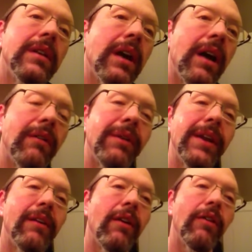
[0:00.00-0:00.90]

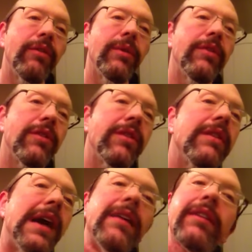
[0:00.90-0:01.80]
regrowth, which is
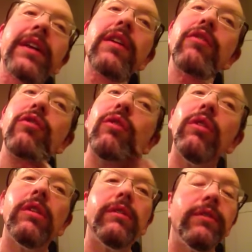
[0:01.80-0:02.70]
kind of unusual
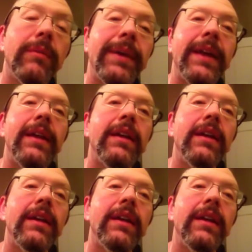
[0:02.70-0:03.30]
for me.